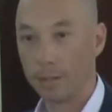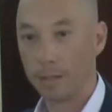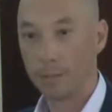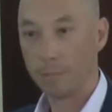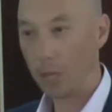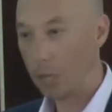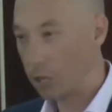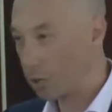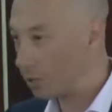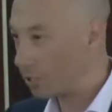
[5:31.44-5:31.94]

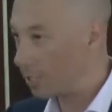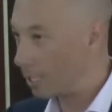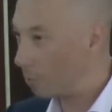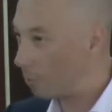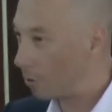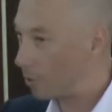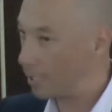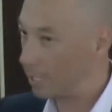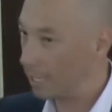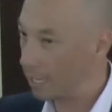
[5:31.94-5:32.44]
because it
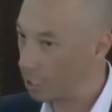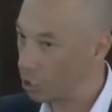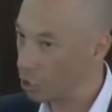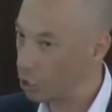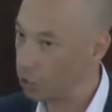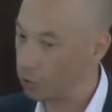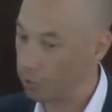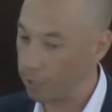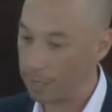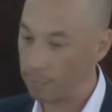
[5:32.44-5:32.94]
was an
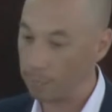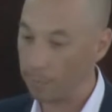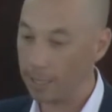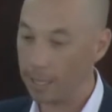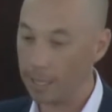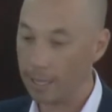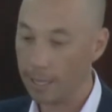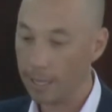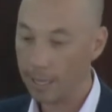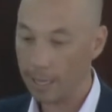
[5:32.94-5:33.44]

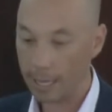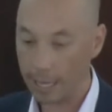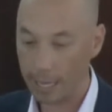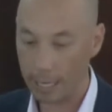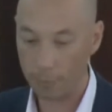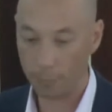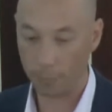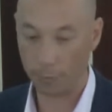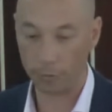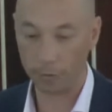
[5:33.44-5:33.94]
extremely
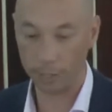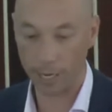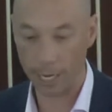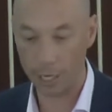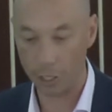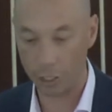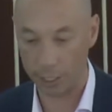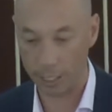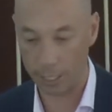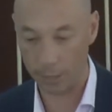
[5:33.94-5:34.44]
evil
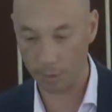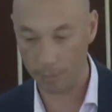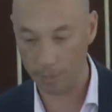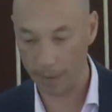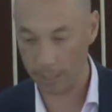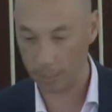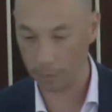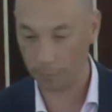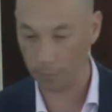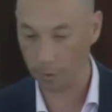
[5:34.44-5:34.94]
nation, as we're
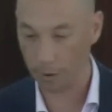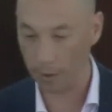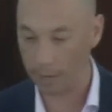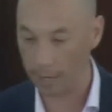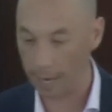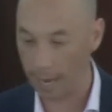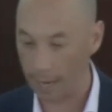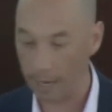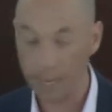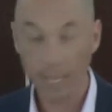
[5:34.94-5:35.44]
about to
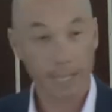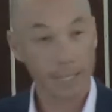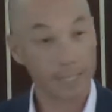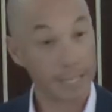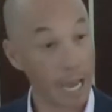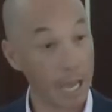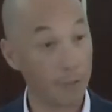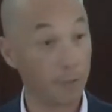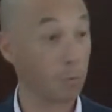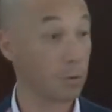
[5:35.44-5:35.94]
find out.
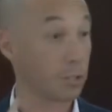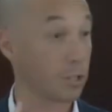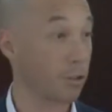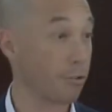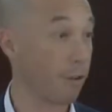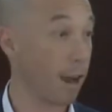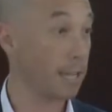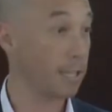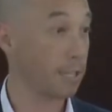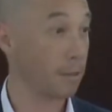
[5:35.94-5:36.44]
David was a
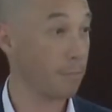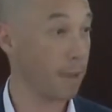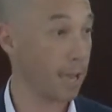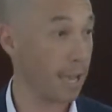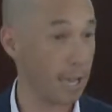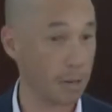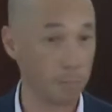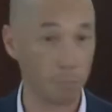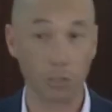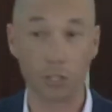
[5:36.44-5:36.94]
greater
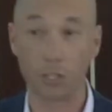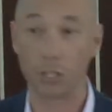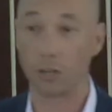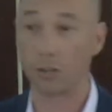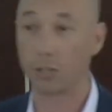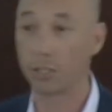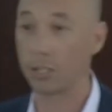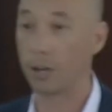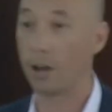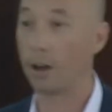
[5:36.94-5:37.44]
man, but
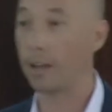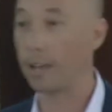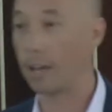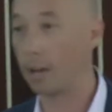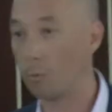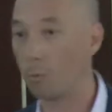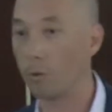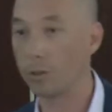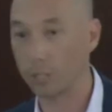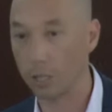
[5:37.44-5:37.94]

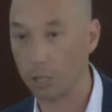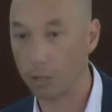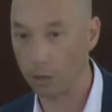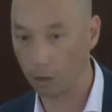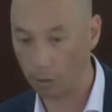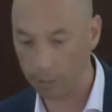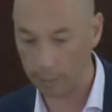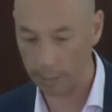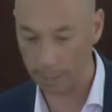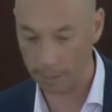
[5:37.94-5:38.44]
Josiah was a
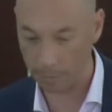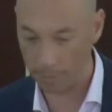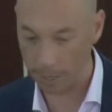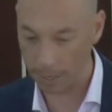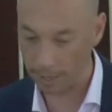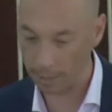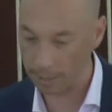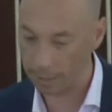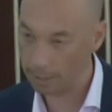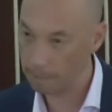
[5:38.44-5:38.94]
godlier
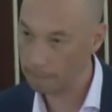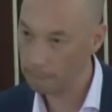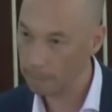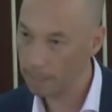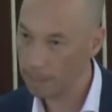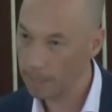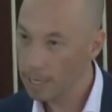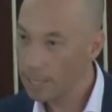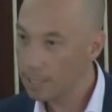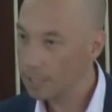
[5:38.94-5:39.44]
man.
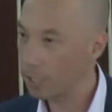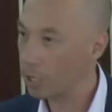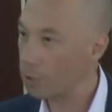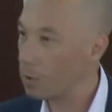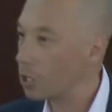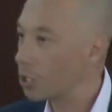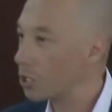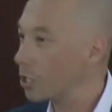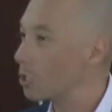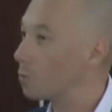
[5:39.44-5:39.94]
So the
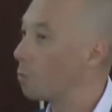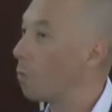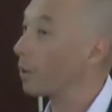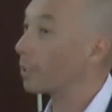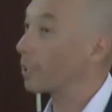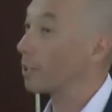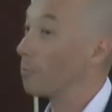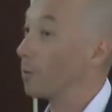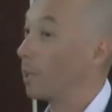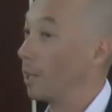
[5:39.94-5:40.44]
question is,
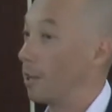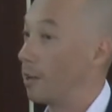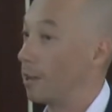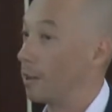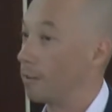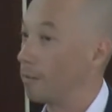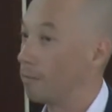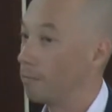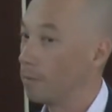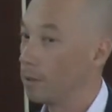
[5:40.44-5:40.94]
what can we
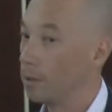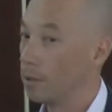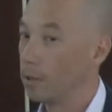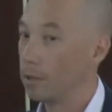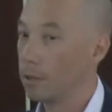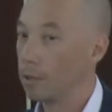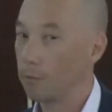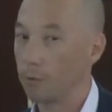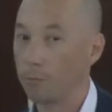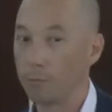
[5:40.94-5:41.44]
learn
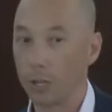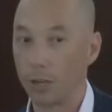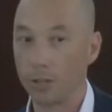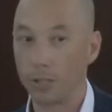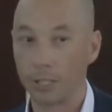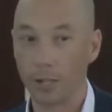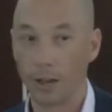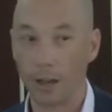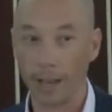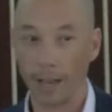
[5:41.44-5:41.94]
from
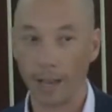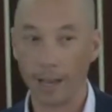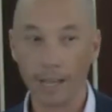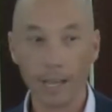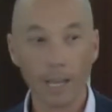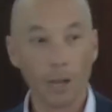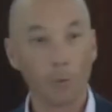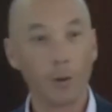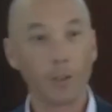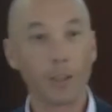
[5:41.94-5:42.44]
Josiah?
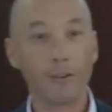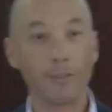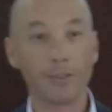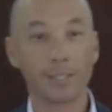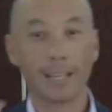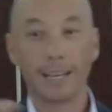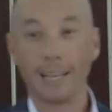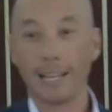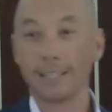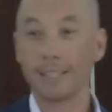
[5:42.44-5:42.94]
Well, there
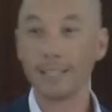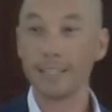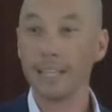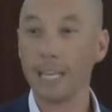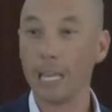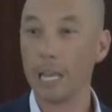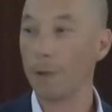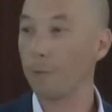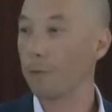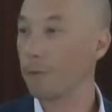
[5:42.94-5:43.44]
is a lesson
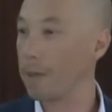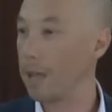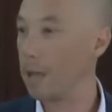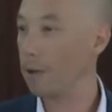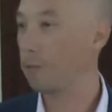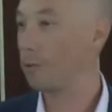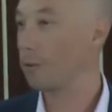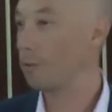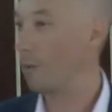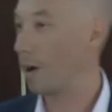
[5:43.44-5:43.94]
here from
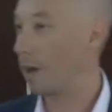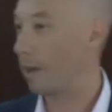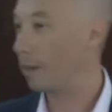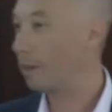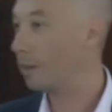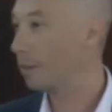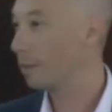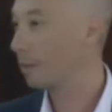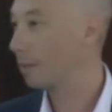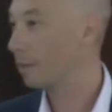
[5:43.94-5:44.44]
everyone